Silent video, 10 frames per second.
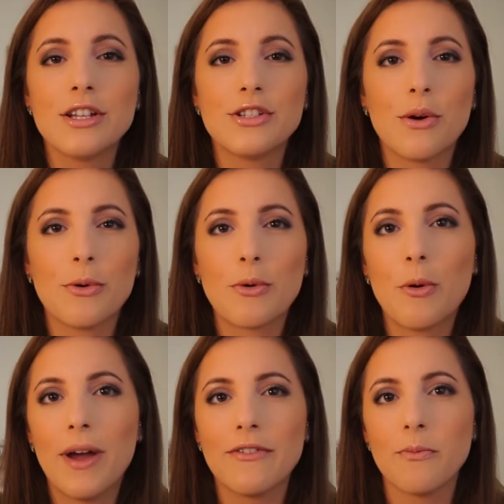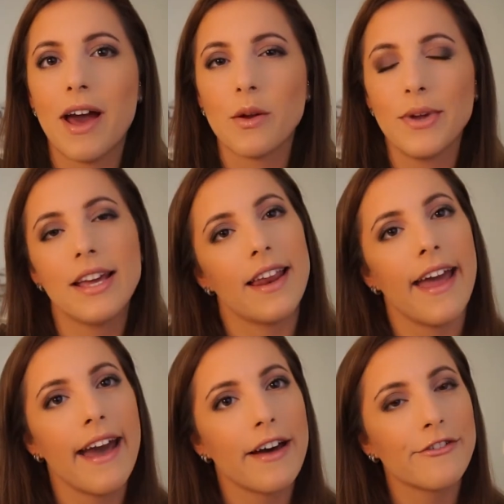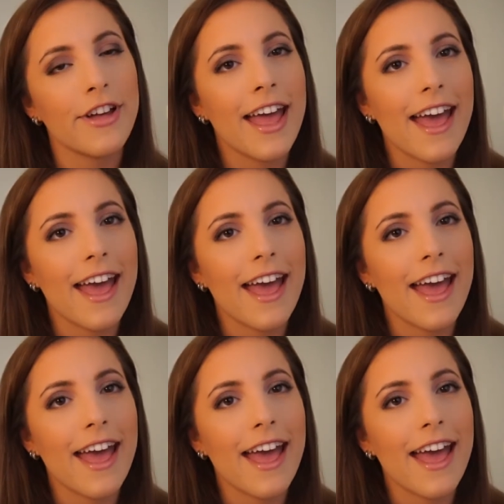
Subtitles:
So we were away for about a week and a half,